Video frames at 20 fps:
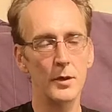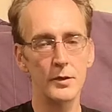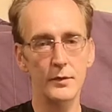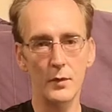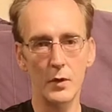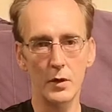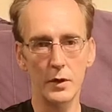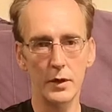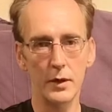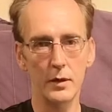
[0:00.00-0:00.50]

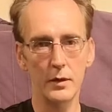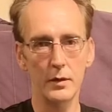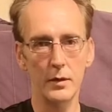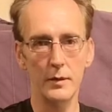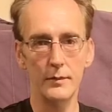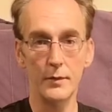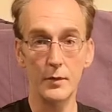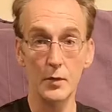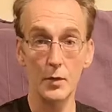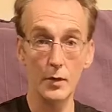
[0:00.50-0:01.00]
Bridgeworky
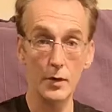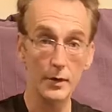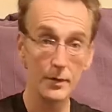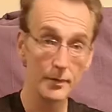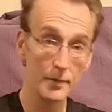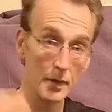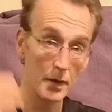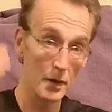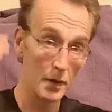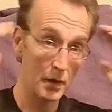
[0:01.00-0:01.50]
and
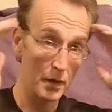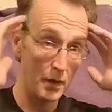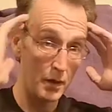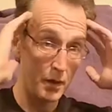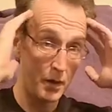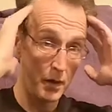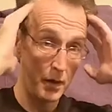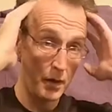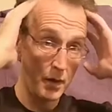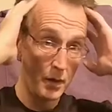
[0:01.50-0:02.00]
Baroran,
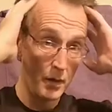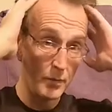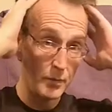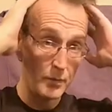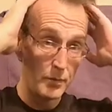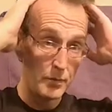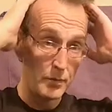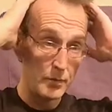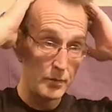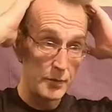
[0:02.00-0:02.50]

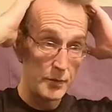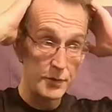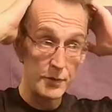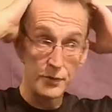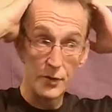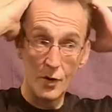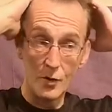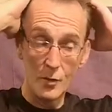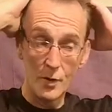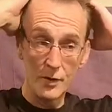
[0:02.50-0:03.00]

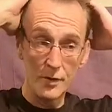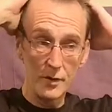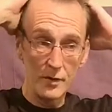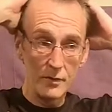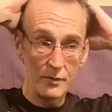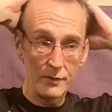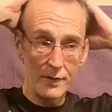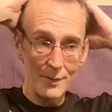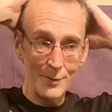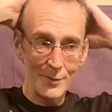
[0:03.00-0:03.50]
which is not one
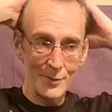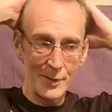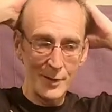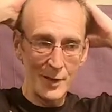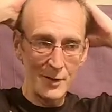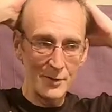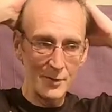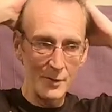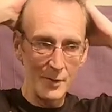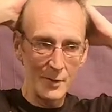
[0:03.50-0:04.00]
that
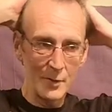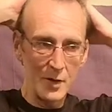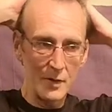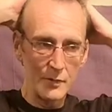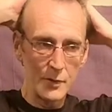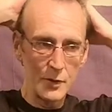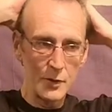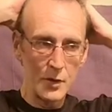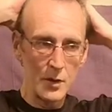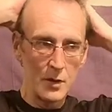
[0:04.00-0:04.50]
famously gets a lot
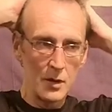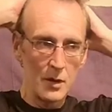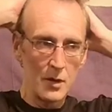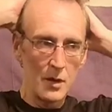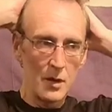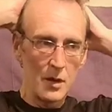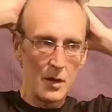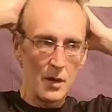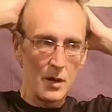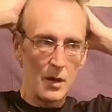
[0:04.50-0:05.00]
of coverage,
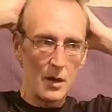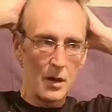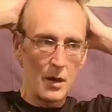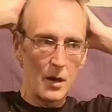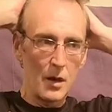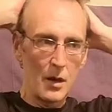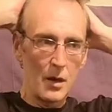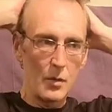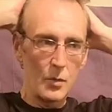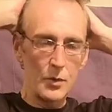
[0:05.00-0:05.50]

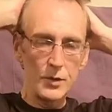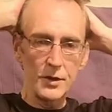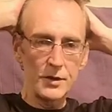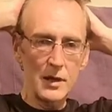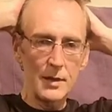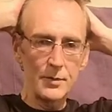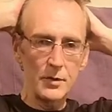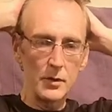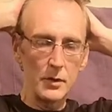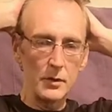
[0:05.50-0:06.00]
was
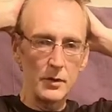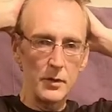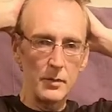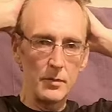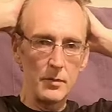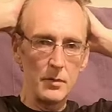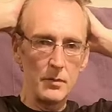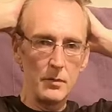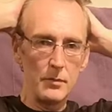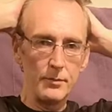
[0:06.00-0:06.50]
just
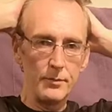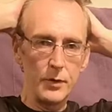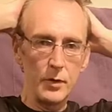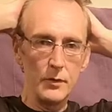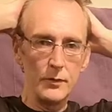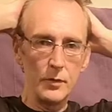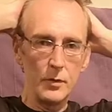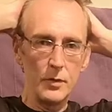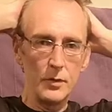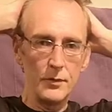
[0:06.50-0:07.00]
absolutely
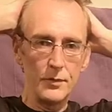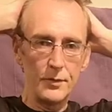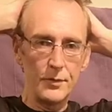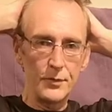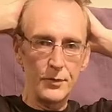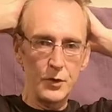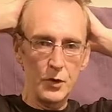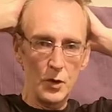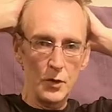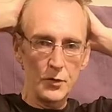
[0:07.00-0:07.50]
beautiful. It
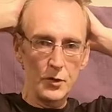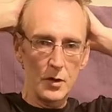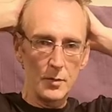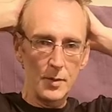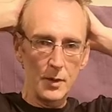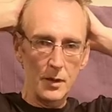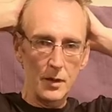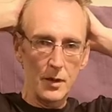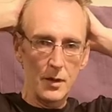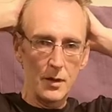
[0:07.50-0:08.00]
was jaw
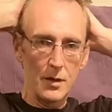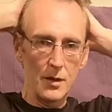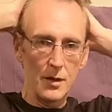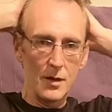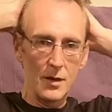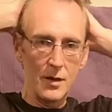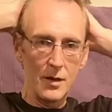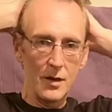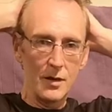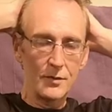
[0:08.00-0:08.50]
dropping.
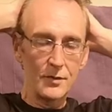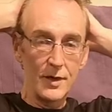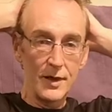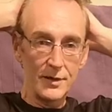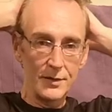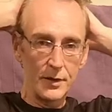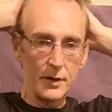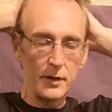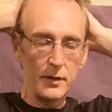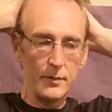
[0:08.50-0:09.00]
It
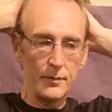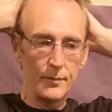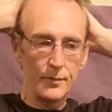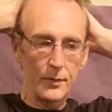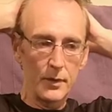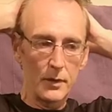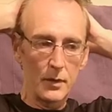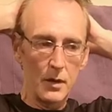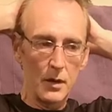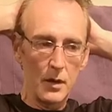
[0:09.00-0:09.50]
was a nice day,
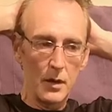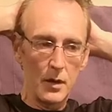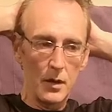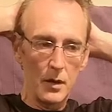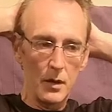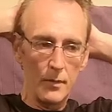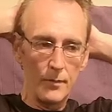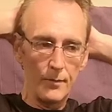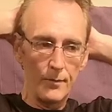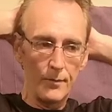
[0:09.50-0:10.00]

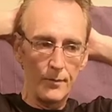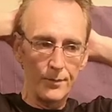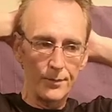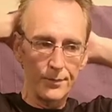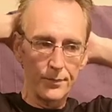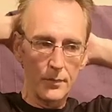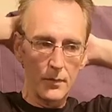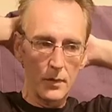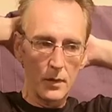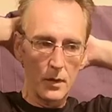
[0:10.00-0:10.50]
and
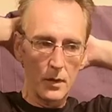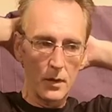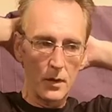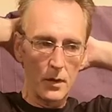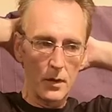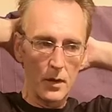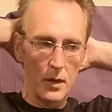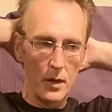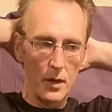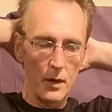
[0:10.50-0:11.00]

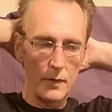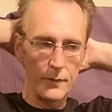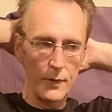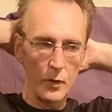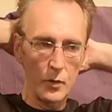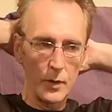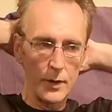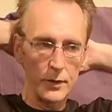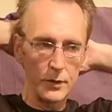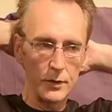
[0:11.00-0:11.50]
I
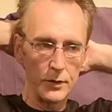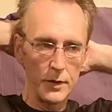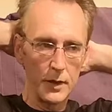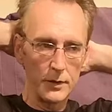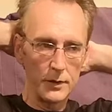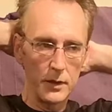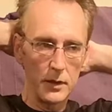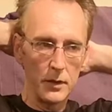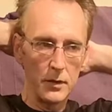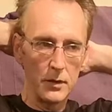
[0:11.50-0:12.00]
felt quite
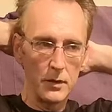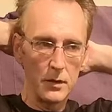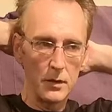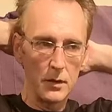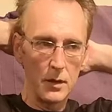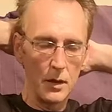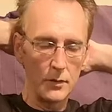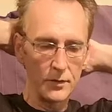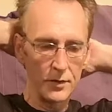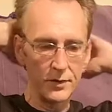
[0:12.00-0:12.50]
good that day.
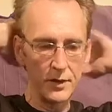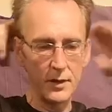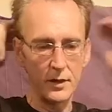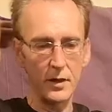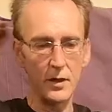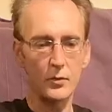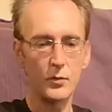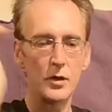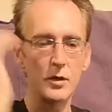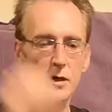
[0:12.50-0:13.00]
That was the
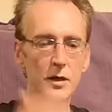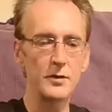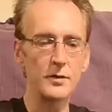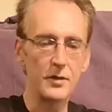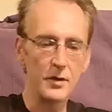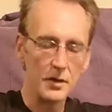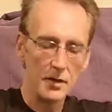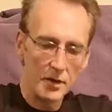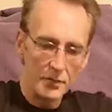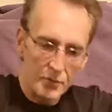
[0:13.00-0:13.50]
day that I
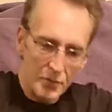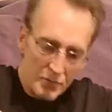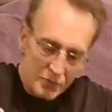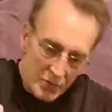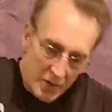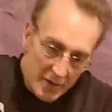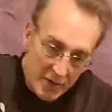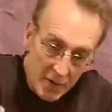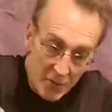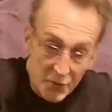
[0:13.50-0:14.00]
realised that I
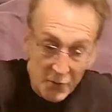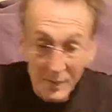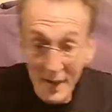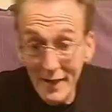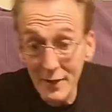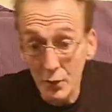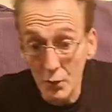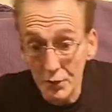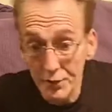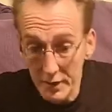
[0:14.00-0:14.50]
was running out of
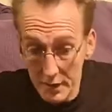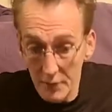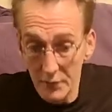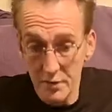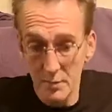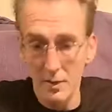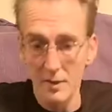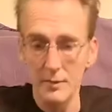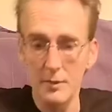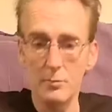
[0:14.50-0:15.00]
tobacco, so
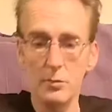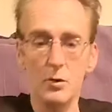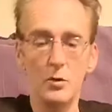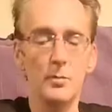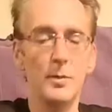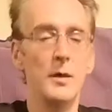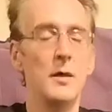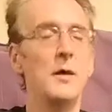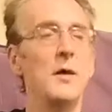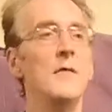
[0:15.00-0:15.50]
that was a bit of a
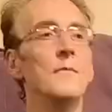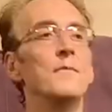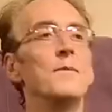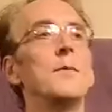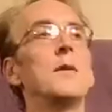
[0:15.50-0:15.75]
blow, but